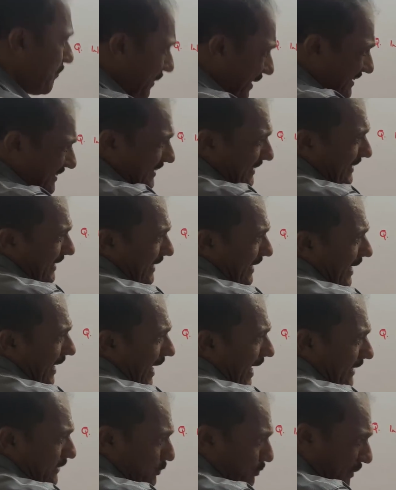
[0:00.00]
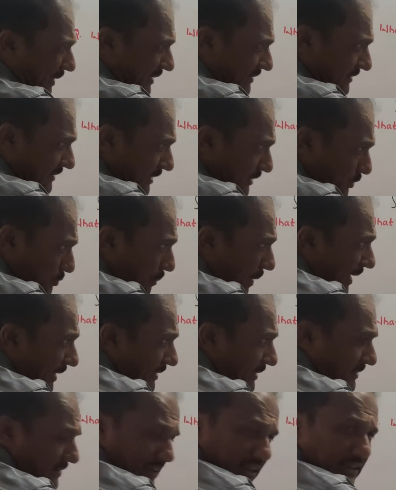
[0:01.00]
Presently, as far as this
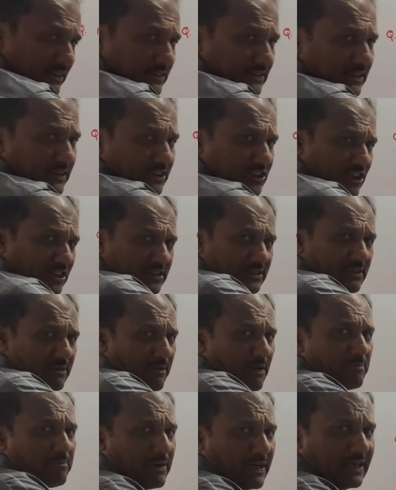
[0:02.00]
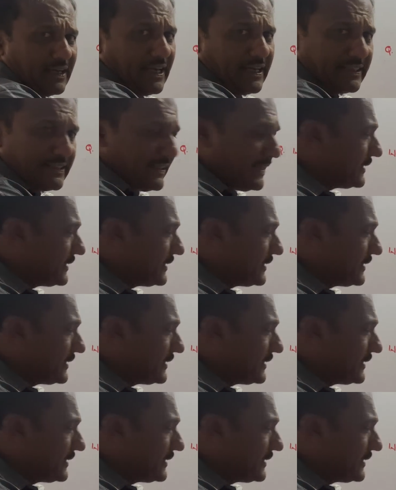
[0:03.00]
part is concerned, just remember like